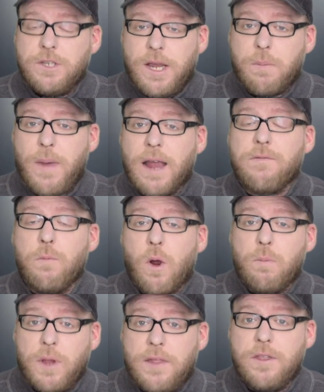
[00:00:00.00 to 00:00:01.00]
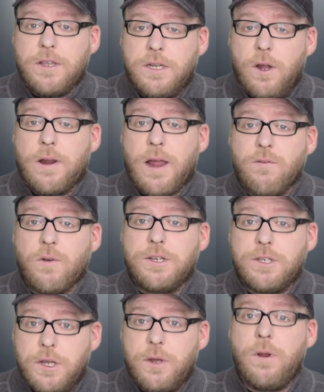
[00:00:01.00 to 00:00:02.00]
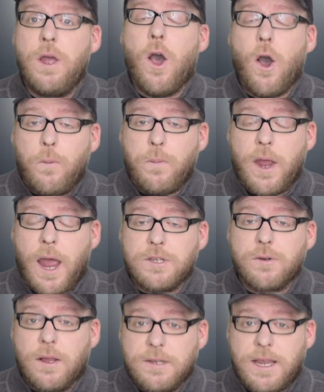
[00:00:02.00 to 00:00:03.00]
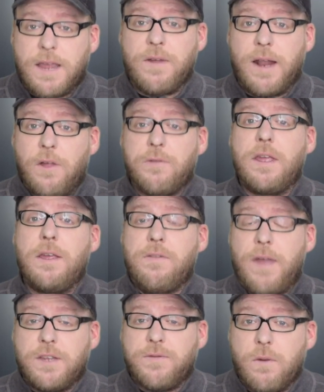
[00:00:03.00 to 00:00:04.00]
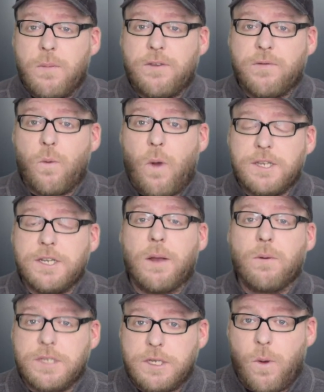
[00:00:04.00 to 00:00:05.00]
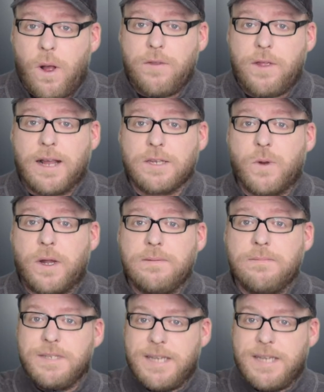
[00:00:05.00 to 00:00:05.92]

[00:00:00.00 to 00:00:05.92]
Check back for more Blood in the Snow coverage soon. Hope you guys are all safe and healthy. Thanks very much for watching. I will see you all in the next one.